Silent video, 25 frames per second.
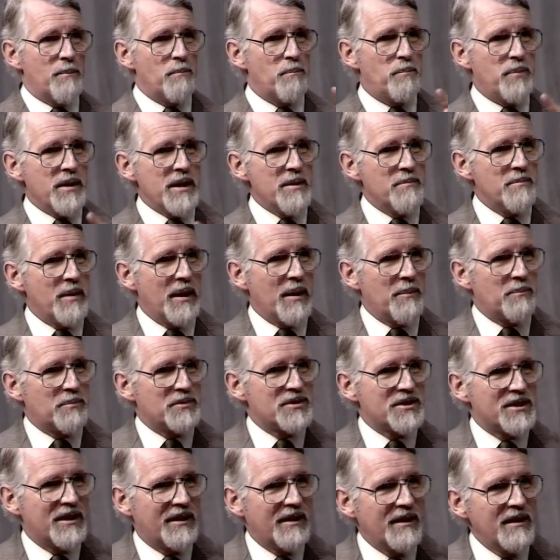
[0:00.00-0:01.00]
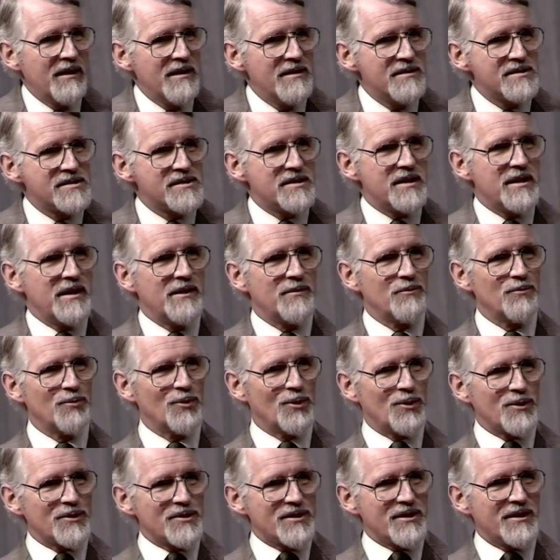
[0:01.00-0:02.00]
be baptized in
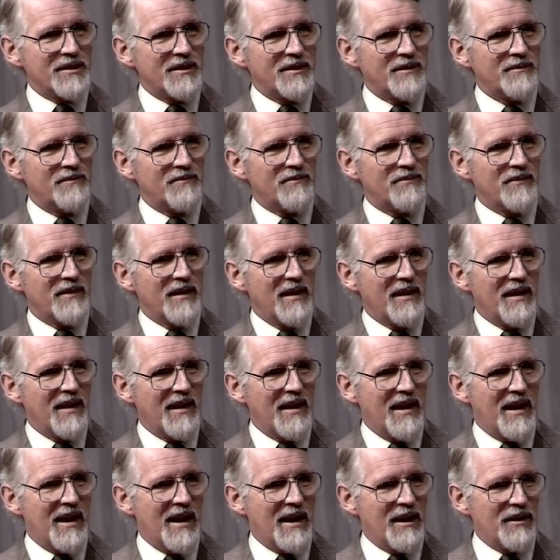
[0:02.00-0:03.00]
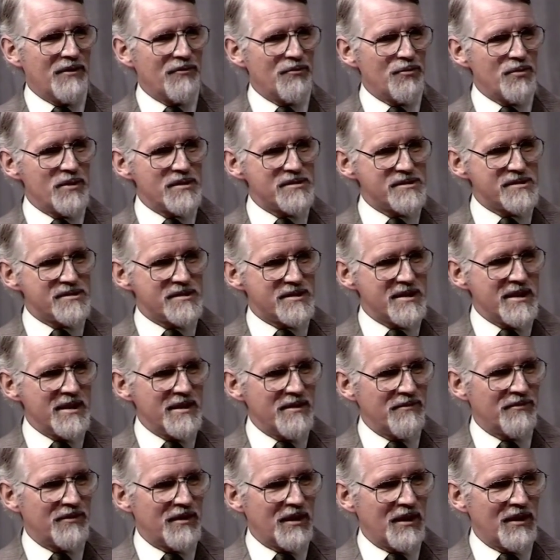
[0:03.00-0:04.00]
water, and
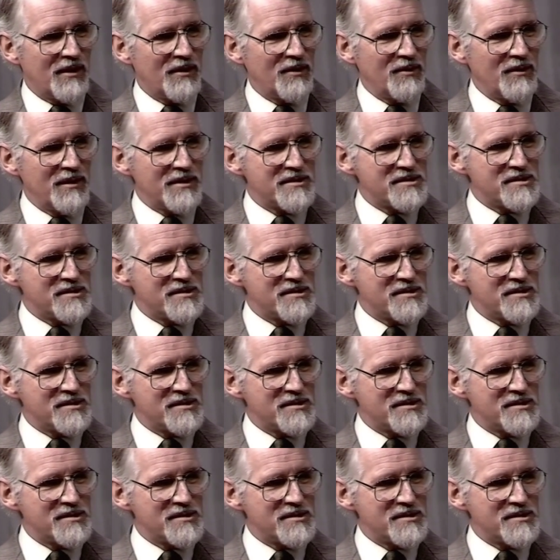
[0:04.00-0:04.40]
receive the Holy